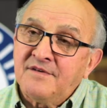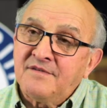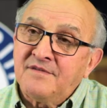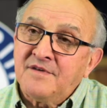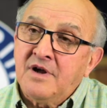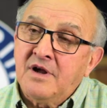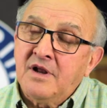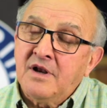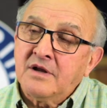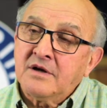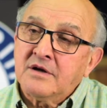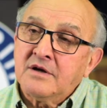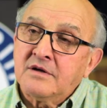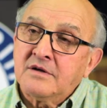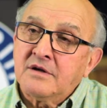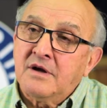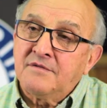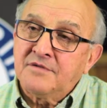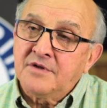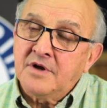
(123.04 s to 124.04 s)
of the
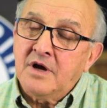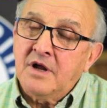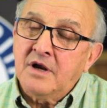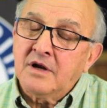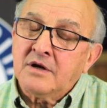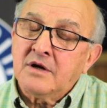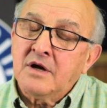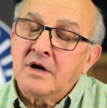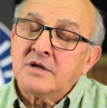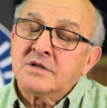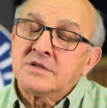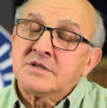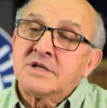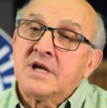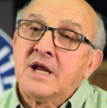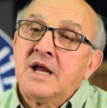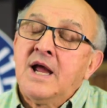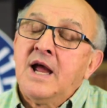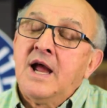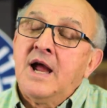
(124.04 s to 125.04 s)
Holocaust.
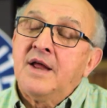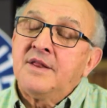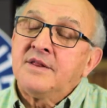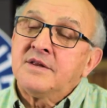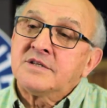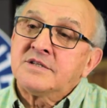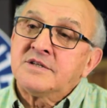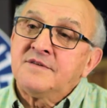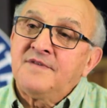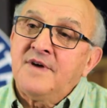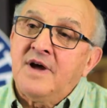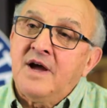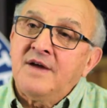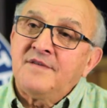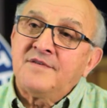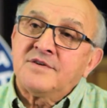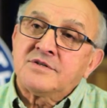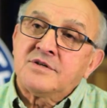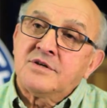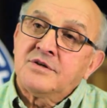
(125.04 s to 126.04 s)
And the
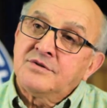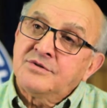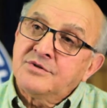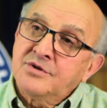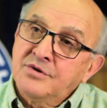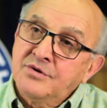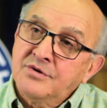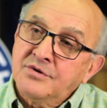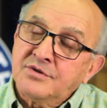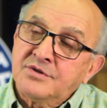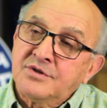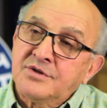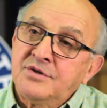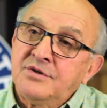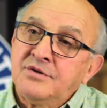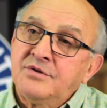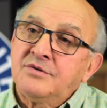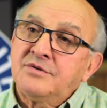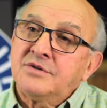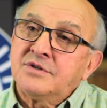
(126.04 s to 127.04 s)
survivors who talk
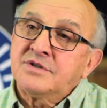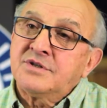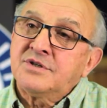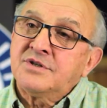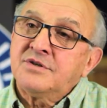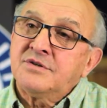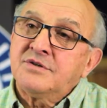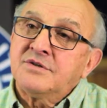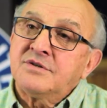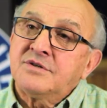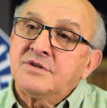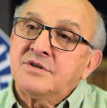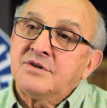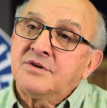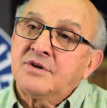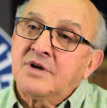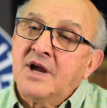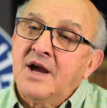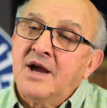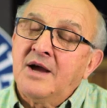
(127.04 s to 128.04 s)
to the students who
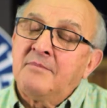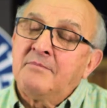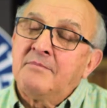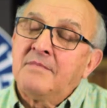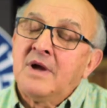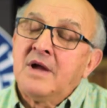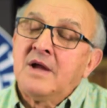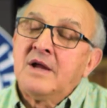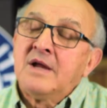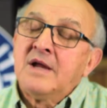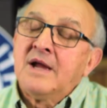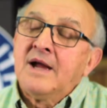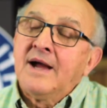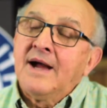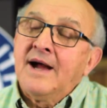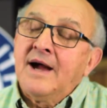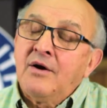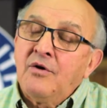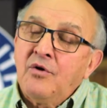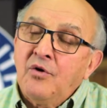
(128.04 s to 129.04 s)
come
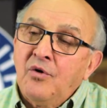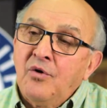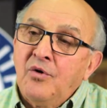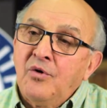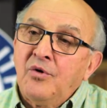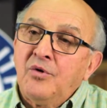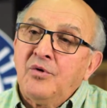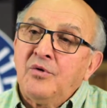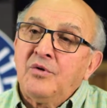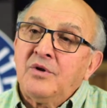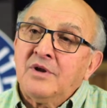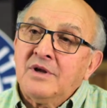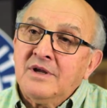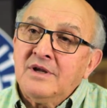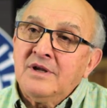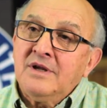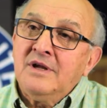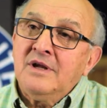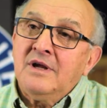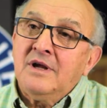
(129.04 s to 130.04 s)
are all
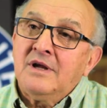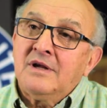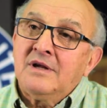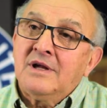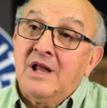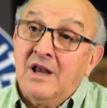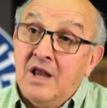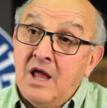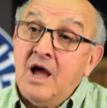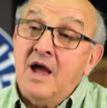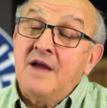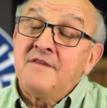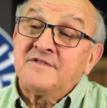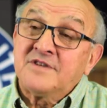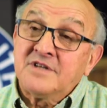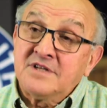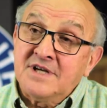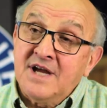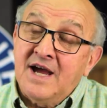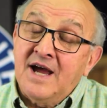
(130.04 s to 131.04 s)
alive
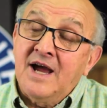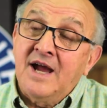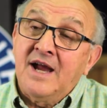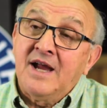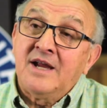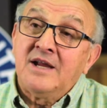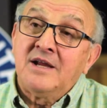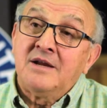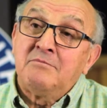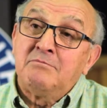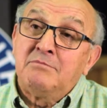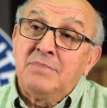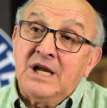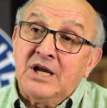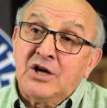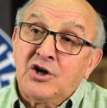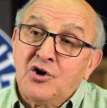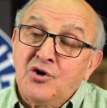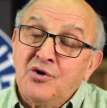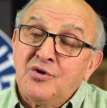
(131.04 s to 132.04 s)
today
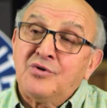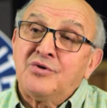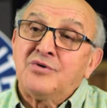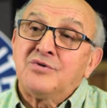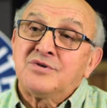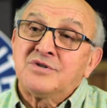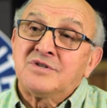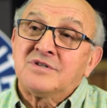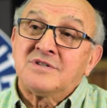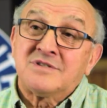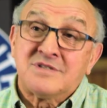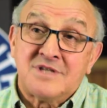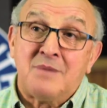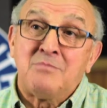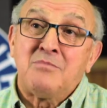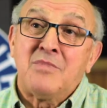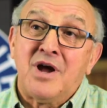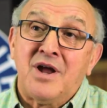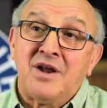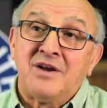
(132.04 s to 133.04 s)
because
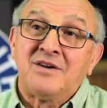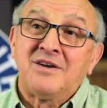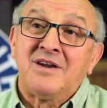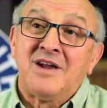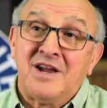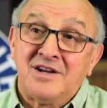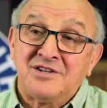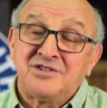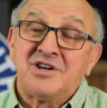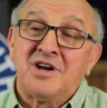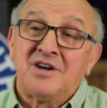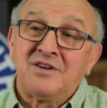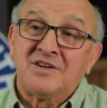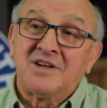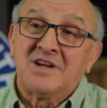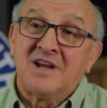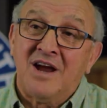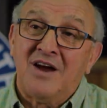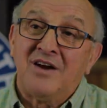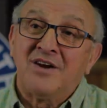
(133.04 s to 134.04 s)
someone had shown the
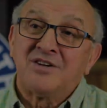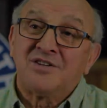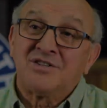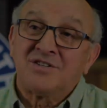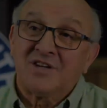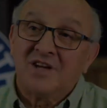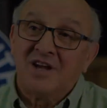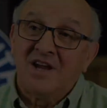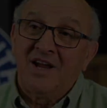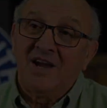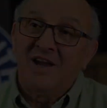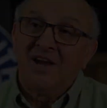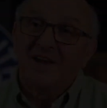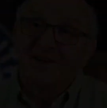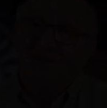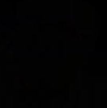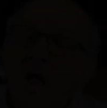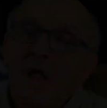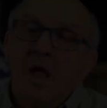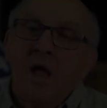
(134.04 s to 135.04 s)
courage to
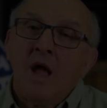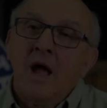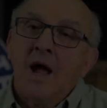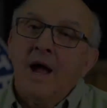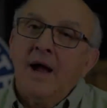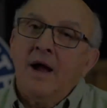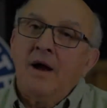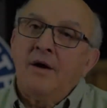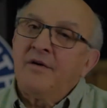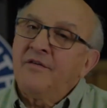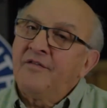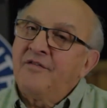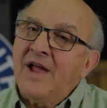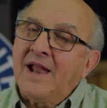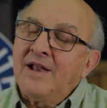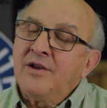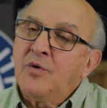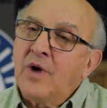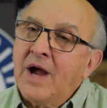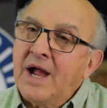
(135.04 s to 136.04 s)
care. Our
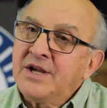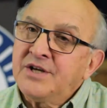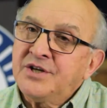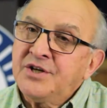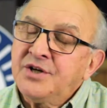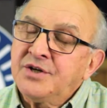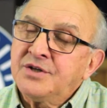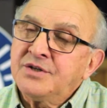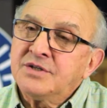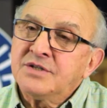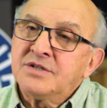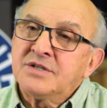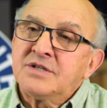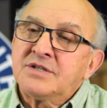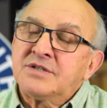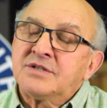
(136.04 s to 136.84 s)
evaluations